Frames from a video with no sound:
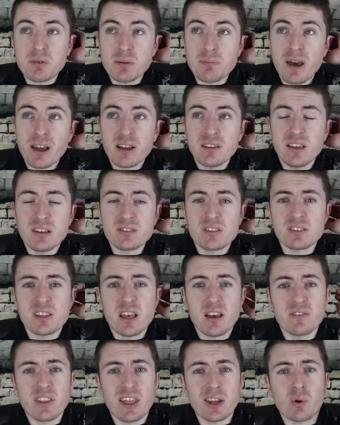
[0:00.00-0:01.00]
I mean, back in
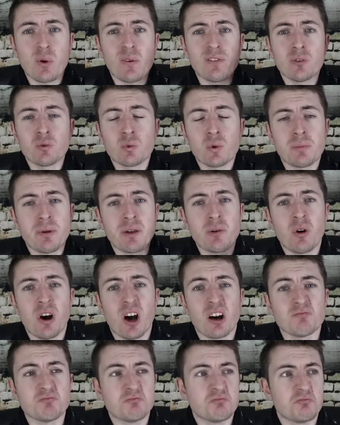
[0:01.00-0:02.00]
2007, that equivalent would have been
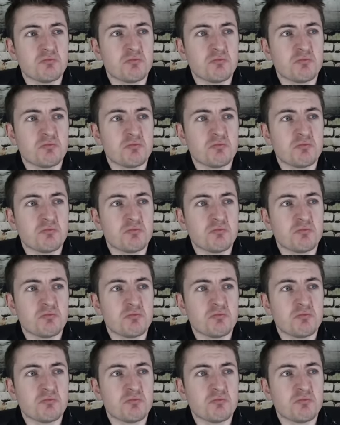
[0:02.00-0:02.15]
what?